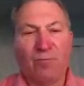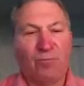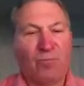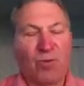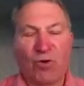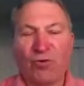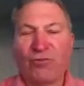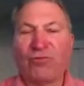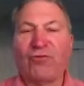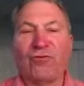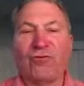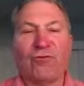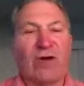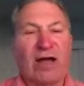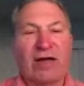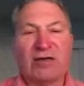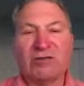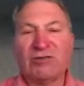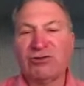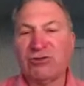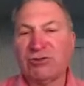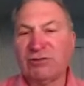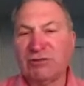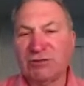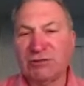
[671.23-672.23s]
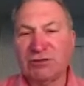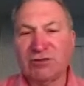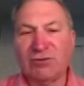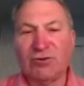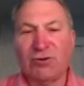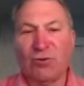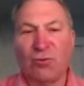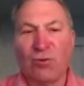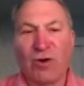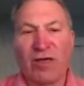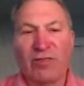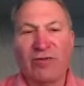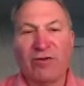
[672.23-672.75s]
both directions due
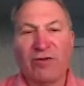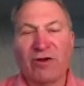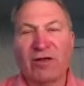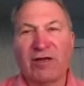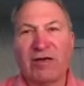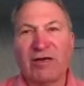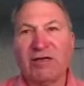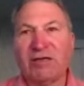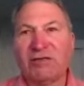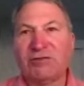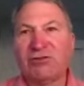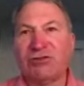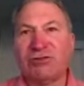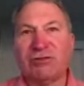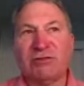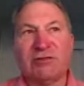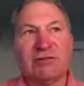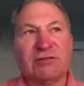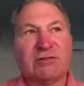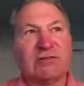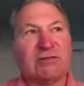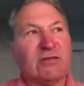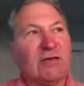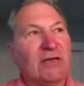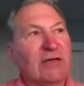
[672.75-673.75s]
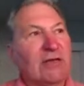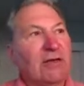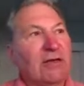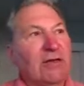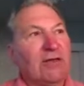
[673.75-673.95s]
to weather conditions.